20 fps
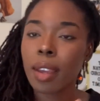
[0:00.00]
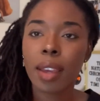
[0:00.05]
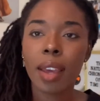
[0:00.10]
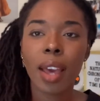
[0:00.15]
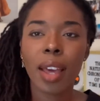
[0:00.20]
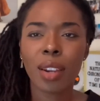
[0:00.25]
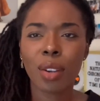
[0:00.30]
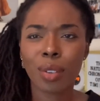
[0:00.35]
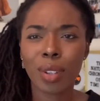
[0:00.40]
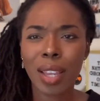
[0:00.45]

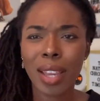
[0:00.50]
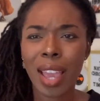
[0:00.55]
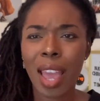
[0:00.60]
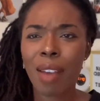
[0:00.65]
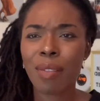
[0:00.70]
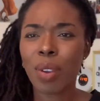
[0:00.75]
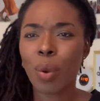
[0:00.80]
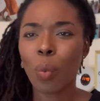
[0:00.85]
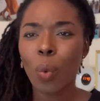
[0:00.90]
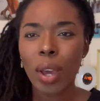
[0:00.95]
i don't like
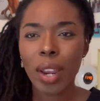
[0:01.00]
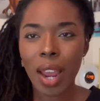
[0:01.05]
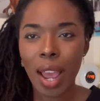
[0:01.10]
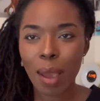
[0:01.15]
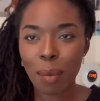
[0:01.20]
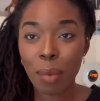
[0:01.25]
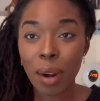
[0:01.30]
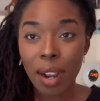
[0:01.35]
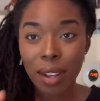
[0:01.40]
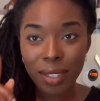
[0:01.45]
having wet
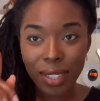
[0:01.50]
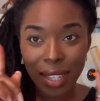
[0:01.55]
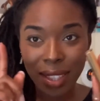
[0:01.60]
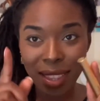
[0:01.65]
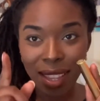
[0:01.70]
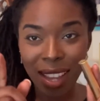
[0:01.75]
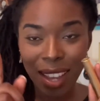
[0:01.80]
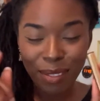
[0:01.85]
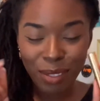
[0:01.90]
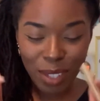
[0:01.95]
eyebrows i
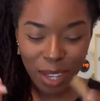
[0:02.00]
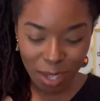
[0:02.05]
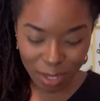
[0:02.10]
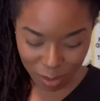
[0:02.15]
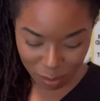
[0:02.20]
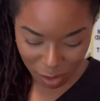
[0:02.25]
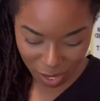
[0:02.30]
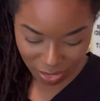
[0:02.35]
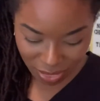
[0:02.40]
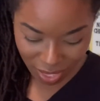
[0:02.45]
think i've talked
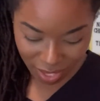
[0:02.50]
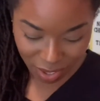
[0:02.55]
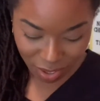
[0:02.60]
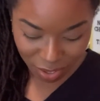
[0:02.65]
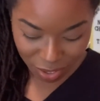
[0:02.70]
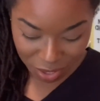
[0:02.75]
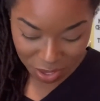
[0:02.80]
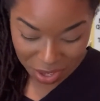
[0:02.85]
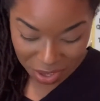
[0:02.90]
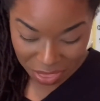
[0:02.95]
about that on
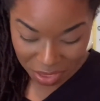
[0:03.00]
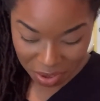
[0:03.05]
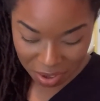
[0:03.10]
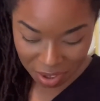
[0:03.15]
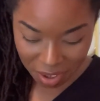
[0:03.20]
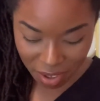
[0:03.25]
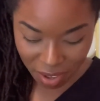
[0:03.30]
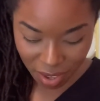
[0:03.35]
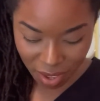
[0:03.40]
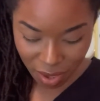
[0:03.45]

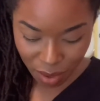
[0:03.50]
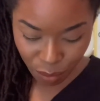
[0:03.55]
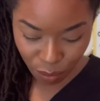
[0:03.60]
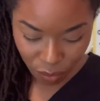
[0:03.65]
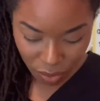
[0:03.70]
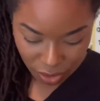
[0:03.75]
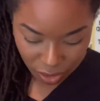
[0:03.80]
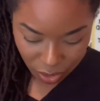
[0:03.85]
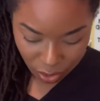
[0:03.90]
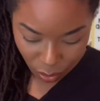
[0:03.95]
another
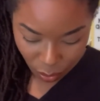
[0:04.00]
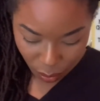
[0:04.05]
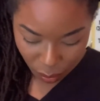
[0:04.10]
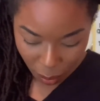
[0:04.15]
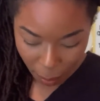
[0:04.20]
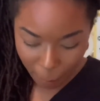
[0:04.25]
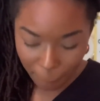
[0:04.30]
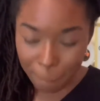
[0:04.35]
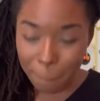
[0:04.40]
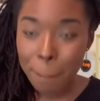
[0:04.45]
video
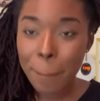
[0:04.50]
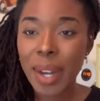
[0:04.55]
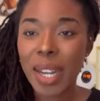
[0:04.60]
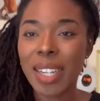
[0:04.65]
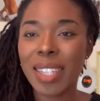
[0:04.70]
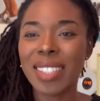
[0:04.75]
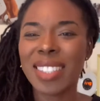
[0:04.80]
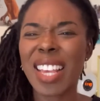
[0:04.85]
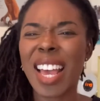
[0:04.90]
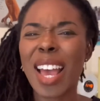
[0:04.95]

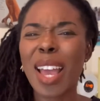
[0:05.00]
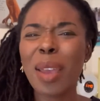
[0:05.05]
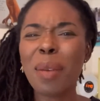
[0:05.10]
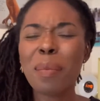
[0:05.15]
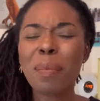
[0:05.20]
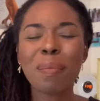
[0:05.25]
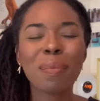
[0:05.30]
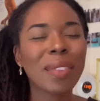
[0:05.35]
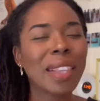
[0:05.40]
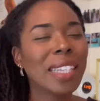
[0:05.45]
but i'm
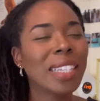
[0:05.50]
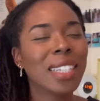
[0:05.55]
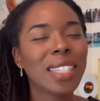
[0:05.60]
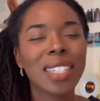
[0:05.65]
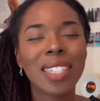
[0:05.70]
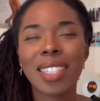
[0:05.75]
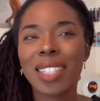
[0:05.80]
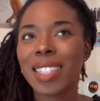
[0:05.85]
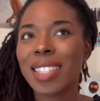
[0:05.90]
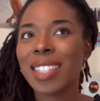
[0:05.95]

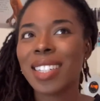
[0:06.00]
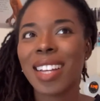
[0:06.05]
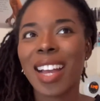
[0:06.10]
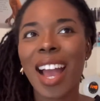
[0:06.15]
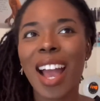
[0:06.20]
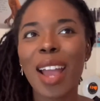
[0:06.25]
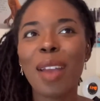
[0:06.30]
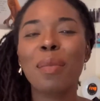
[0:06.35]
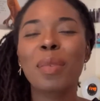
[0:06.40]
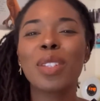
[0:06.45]

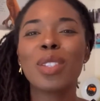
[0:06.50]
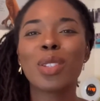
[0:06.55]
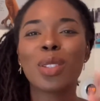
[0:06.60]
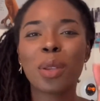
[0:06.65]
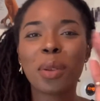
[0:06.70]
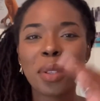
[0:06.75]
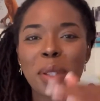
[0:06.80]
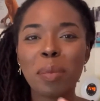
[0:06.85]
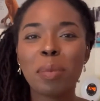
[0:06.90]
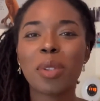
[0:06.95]
I've been
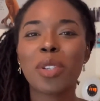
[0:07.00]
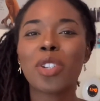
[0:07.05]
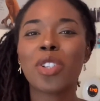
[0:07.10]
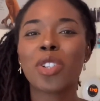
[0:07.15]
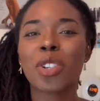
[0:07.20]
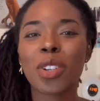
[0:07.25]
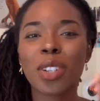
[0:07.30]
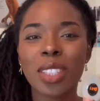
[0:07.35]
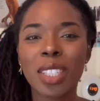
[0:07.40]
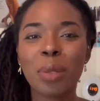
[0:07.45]
slowly but
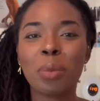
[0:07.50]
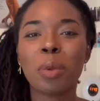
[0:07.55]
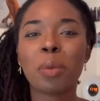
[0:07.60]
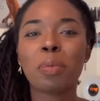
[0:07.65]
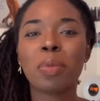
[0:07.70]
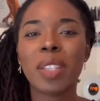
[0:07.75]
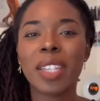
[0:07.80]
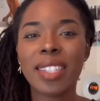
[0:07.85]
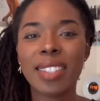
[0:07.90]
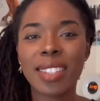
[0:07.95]
surely
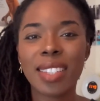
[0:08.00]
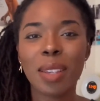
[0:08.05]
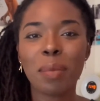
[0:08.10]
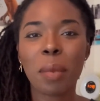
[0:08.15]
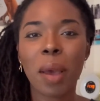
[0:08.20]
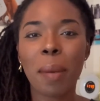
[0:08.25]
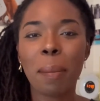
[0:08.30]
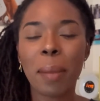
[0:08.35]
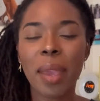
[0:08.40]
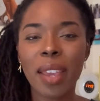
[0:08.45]
replacing
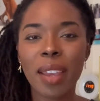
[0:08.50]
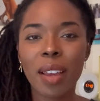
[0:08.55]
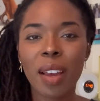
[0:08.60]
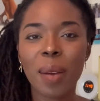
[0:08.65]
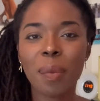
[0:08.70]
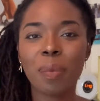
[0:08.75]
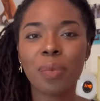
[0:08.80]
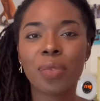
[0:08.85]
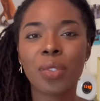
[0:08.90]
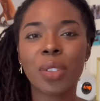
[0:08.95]
my
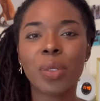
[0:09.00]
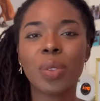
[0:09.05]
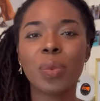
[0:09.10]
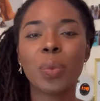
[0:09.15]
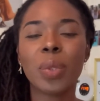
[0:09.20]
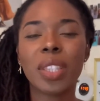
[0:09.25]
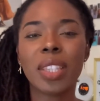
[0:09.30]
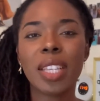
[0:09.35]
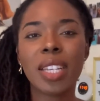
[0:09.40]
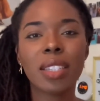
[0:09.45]
makeup for
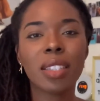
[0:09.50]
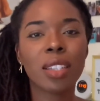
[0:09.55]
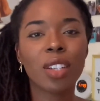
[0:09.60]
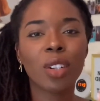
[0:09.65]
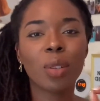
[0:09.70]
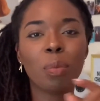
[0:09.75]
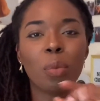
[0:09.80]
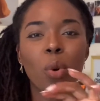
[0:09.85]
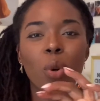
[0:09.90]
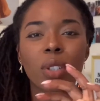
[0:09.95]
with things that
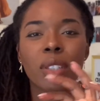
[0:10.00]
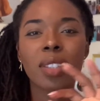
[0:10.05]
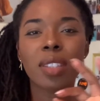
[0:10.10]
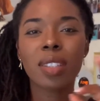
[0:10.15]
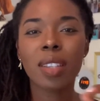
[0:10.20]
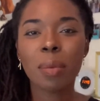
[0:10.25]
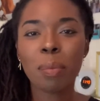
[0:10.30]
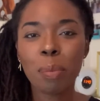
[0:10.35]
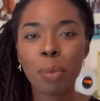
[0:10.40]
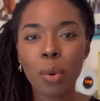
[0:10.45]
are more
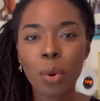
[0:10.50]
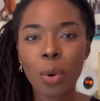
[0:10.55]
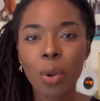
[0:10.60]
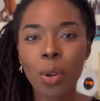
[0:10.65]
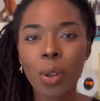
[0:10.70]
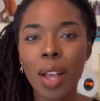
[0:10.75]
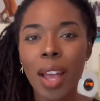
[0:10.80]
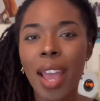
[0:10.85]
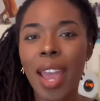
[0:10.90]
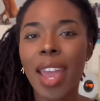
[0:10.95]

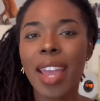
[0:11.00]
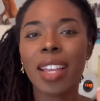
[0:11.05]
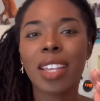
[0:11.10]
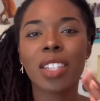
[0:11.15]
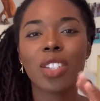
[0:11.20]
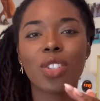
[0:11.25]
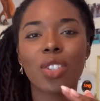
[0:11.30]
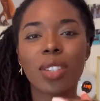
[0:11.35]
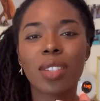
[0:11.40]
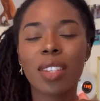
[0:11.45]
simple and
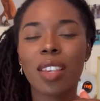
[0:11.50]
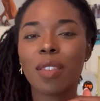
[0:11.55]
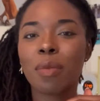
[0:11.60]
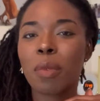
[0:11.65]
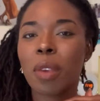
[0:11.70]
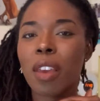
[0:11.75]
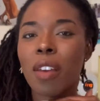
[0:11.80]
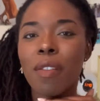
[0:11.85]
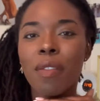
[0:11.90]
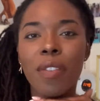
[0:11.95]
can just give
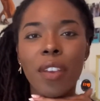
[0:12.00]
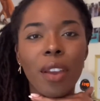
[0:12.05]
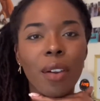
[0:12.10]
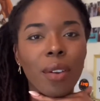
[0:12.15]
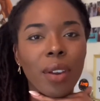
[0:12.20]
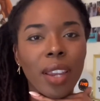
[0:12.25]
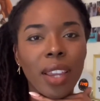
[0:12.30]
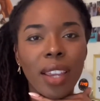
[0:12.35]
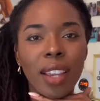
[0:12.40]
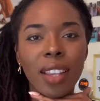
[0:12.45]
me a
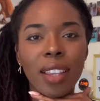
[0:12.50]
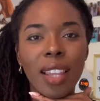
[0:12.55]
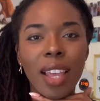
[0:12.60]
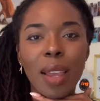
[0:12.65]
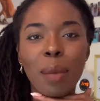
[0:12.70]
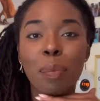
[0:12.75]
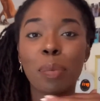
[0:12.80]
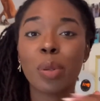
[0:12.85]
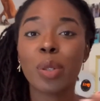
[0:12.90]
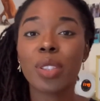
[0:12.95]
very
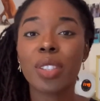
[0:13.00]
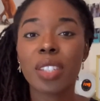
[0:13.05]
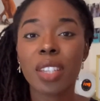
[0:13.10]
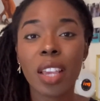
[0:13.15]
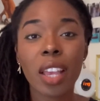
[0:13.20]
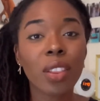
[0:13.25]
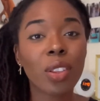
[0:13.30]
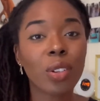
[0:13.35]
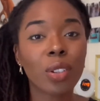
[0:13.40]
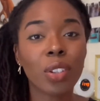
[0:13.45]
like put
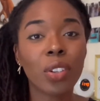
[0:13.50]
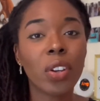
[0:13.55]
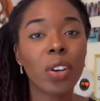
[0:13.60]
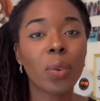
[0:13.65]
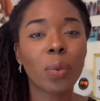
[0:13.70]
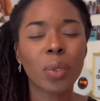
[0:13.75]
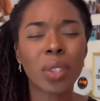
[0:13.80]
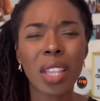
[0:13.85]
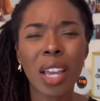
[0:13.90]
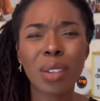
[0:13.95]
together
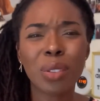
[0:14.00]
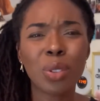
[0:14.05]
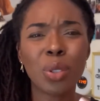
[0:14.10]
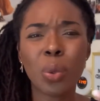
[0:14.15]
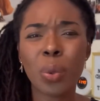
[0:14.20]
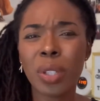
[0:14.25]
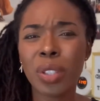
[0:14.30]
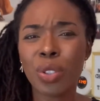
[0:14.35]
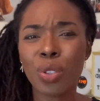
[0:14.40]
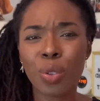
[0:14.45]
look without
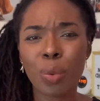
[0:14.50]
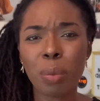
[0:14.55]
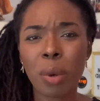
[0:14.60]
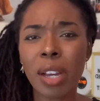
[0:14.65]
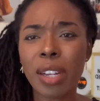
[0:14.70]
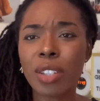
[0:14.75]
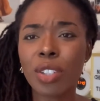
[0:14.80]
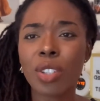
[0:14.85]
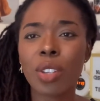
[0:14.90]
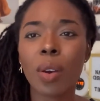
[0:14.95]
doing too
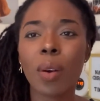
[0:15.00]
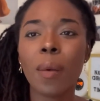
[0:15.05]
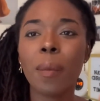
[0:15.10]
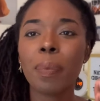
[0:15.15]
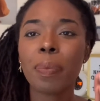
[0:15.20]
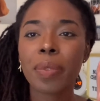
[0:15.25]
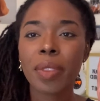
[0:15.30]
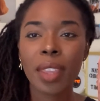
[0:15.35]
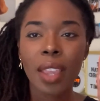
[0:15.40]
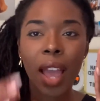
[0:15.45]
much. So
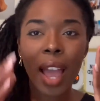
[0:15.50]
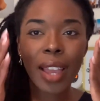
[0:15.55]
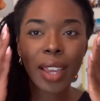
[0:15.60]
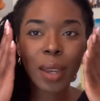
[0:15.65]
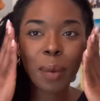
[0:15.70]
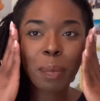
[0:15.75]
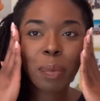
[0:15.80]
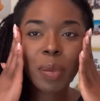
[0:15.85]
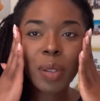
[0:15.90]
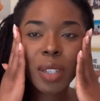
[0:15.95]
I
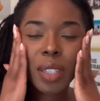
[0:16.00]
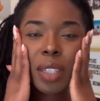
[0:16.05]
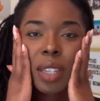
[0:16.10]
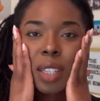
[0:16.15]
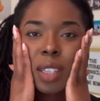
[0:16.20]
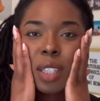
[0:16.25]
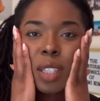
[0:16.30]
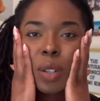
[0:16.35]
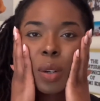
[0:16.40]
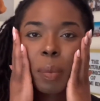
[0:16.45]
can put a
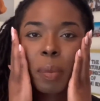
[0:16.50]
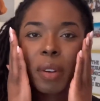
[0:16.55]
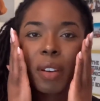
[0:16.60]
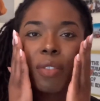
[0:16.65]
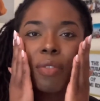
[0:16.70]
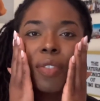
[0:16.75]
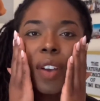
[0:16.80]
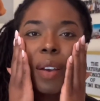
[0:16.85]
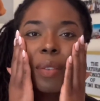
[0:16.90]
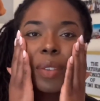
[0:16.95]
little bit of
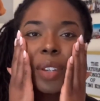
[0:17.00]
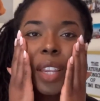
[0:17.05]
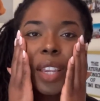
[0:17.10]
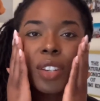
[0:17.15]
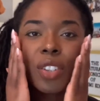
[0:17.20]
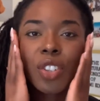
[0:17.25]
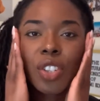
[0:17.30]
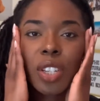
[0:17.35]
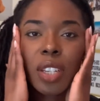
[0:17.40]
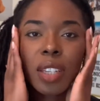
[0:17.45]

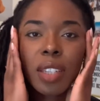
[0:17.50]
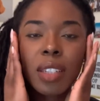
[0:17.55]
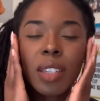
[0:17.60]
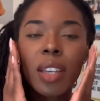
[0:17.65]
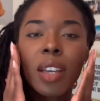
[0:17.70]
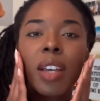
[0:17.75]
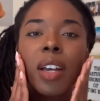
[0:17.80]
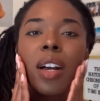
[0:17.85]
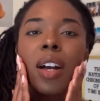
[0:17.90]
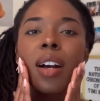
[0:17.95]
foundation
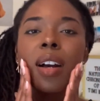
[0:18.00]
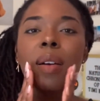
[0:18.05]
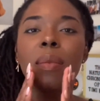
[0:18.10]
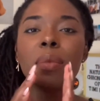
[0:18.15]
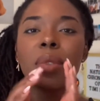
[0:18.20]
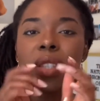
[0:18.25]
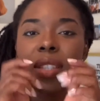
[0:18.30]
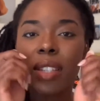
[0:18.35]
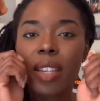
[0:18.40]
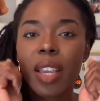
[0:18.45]
um,
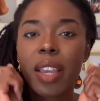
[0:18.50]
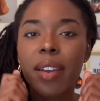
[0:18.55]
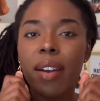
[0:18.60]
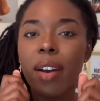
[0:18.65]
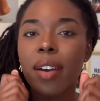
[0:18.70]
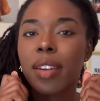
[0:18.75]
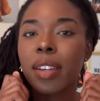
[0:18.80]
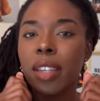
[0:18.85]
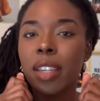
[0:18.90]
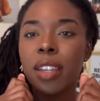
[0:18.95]
stick
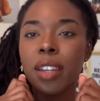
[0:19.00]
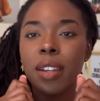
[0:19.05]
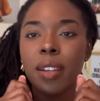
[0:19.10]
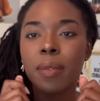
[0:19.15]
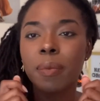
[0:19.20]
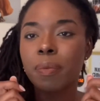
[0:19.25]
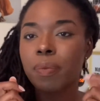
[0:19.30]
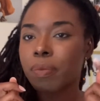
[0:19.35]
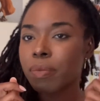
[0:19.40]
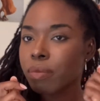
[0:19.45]
on
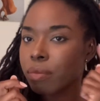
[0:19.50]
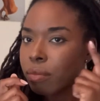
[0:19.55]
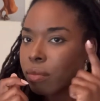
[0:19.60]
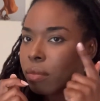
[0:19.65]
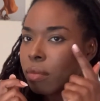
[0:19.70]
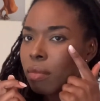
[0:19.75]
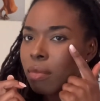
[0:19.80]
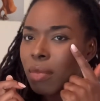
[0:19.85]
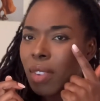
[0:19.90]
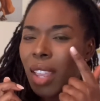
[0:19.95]
here.
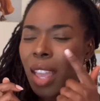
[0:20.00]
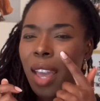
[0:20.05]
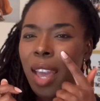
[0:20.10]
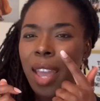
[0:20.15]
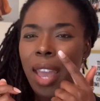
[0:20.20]
I